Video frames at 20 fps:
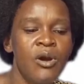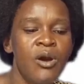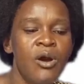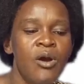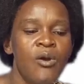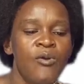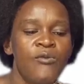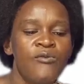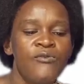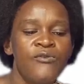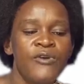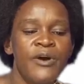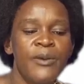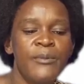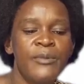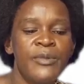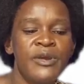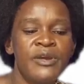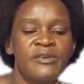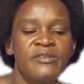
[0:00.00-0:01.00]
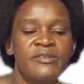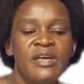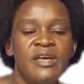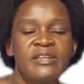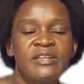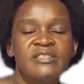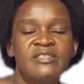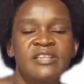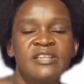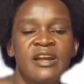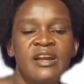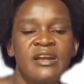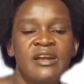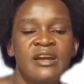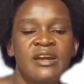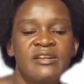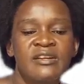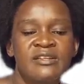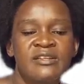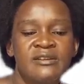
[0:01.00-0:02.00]
of farming that is
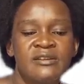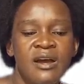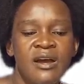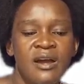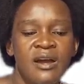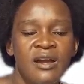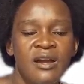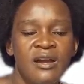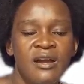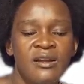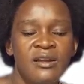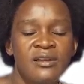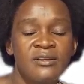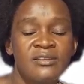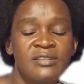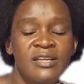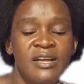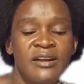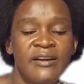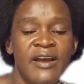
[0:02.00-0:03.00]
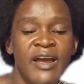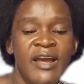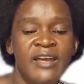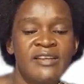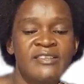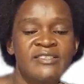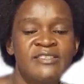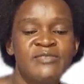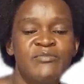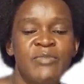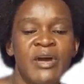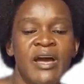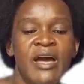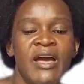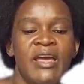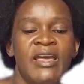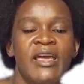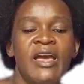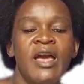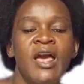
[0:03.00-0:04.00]
characterized
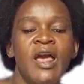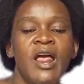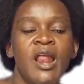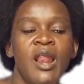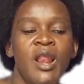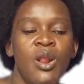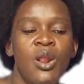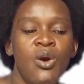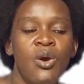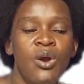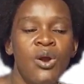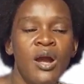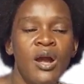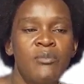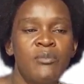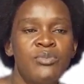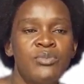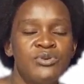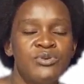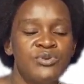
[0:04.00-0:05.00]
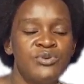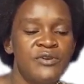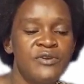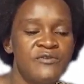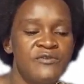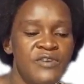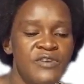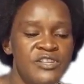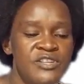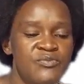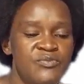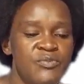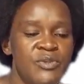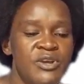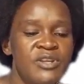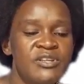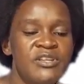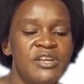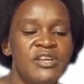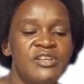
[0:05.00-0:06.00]
by low capital
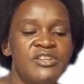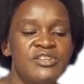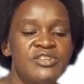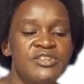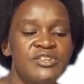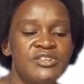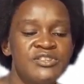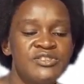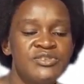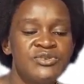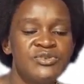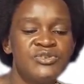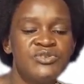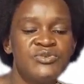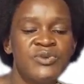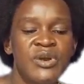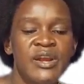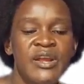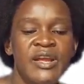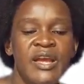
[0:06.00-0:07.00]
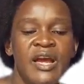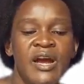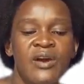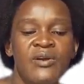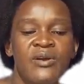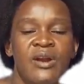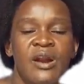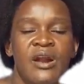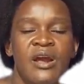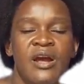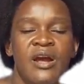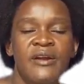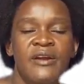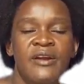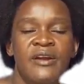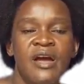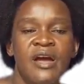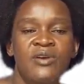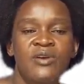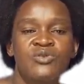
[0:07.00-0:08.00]
investment and is usually
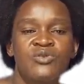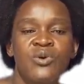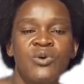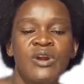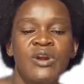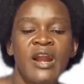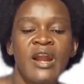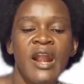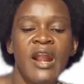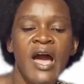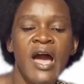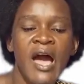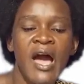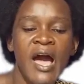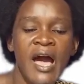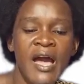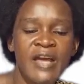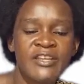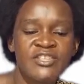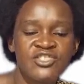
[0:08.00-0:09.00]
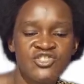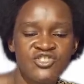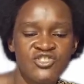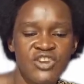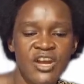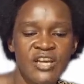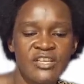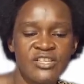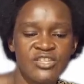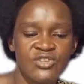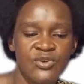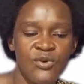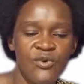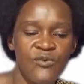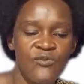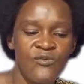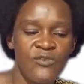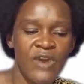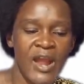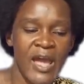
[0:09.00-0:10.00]
carried out on large tracts
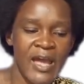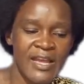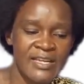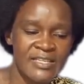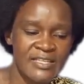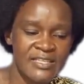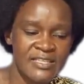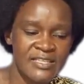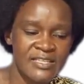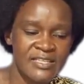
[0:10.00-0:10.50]
of land.